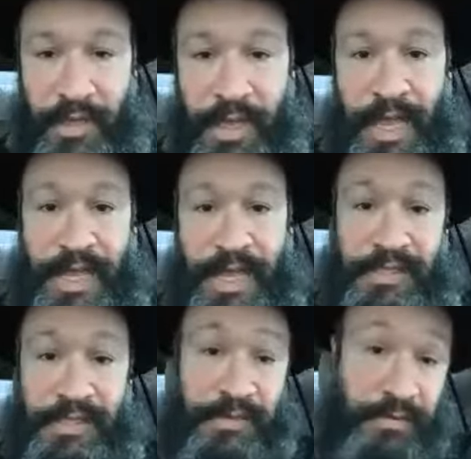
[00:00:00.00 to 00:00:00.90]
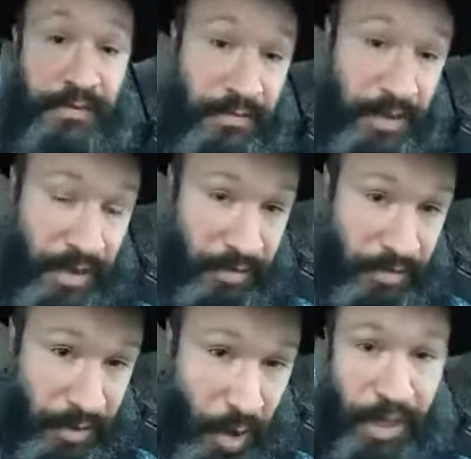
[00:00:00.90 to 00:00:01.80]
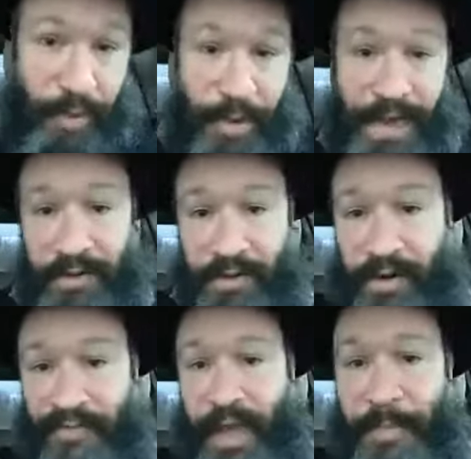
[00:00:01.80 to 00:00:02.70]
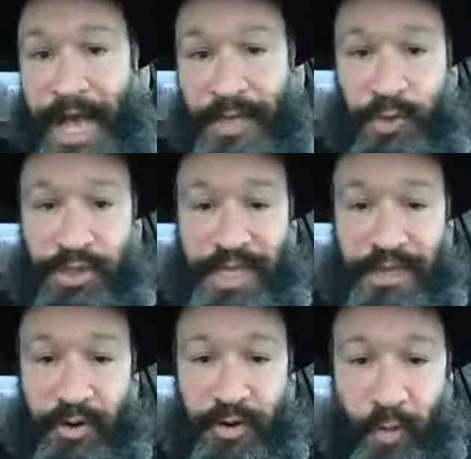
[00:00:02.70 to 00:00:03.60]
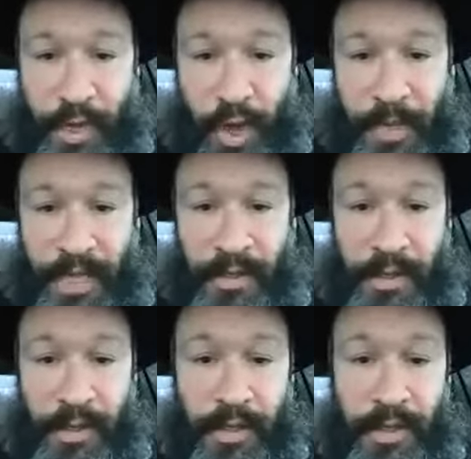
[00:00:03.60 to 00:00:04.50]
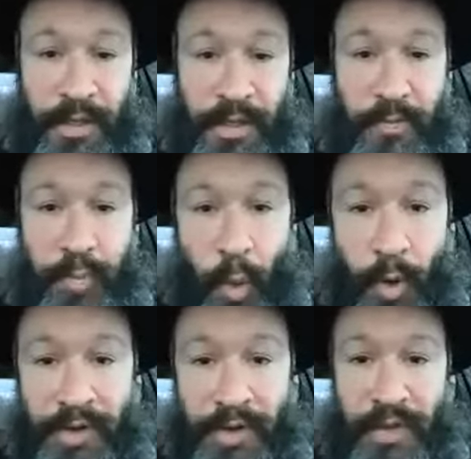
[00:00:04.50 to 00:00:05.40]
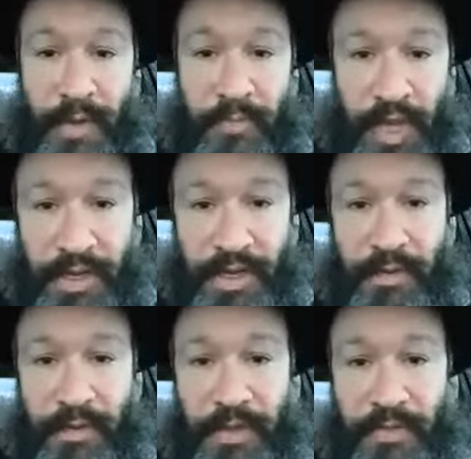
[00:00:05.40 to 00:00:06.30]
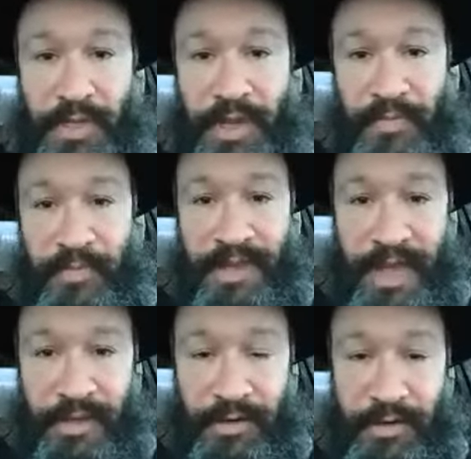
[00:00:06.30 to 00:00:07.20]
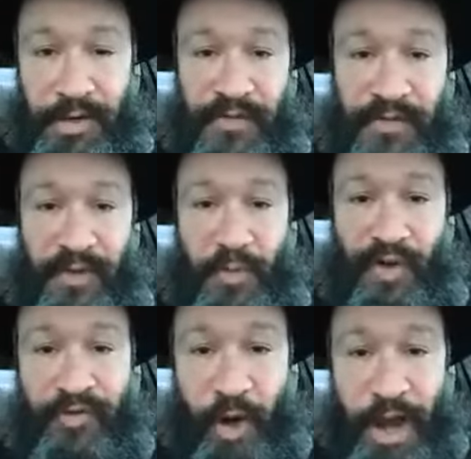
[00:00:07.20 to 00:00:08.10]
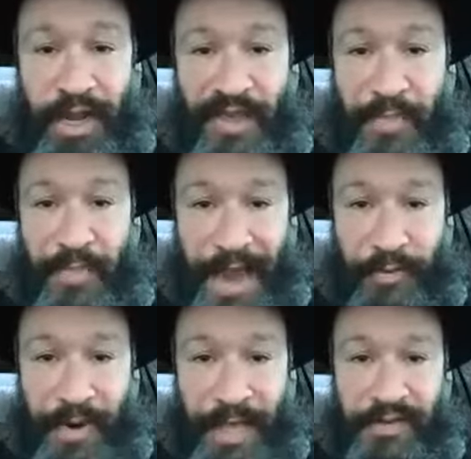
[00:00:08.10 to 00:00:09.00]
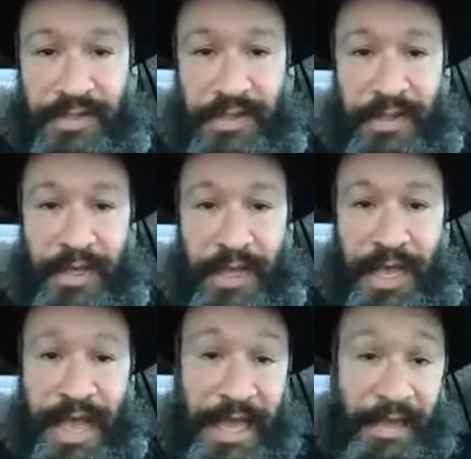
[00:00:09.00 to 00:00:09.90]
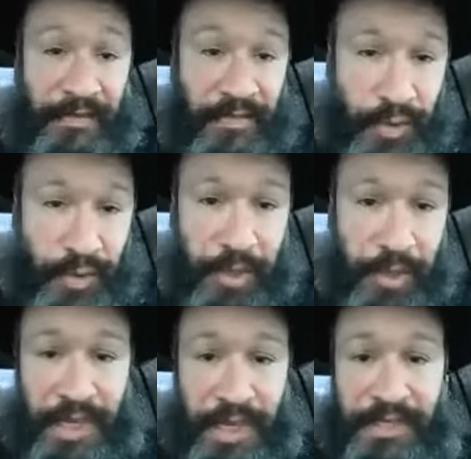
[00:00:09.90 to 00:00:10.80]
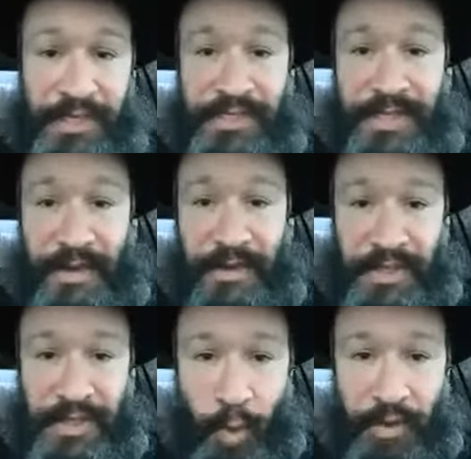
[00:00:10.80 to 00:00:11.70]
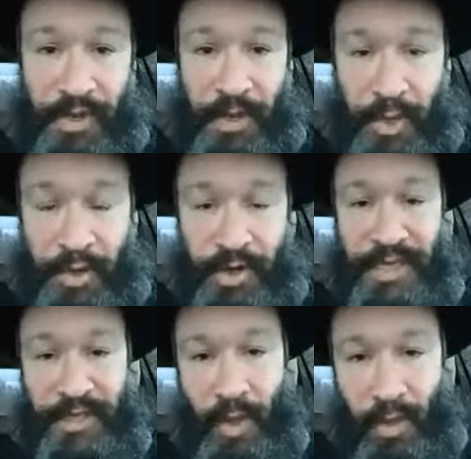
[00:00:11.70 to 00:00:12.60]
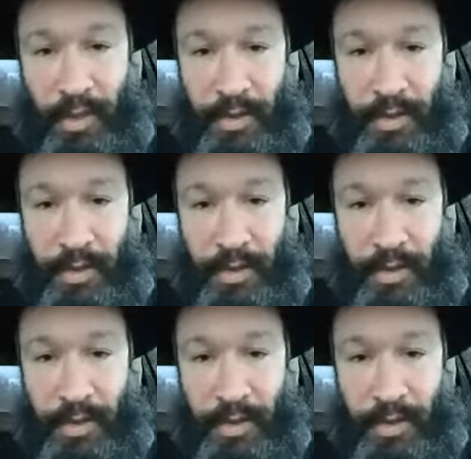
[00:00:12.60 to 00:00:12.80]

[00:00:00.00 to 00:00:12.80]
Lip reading: as the co-director of the Chabad Jewish Center of Wyoming, the important ability to be able to come together from a variety of backgrounds and do things that support the community as a whole.